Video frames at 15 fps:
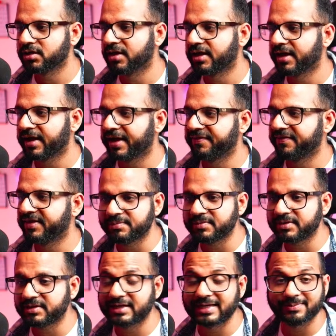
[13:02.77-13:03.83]
and then
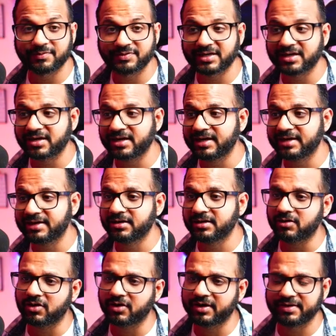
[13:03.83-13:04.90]
name of the container
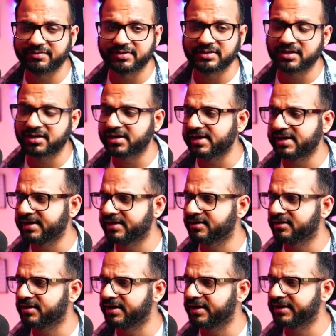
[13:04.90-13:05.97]
or even the
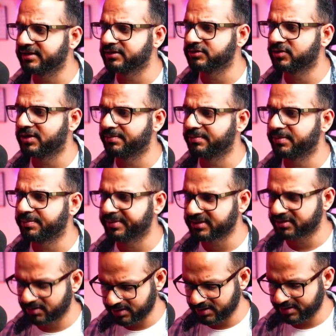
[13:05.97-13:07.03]
container ID. So let me pick
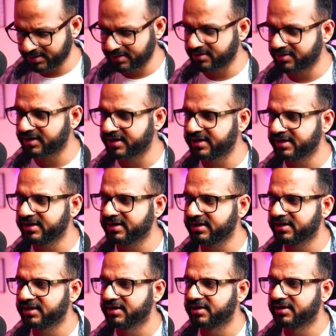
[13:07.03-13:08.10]
the container ID
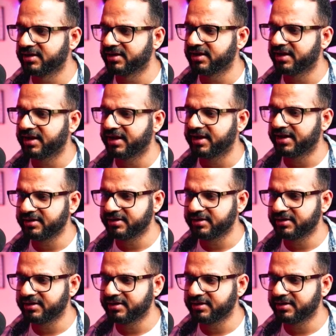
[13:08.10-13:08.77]
and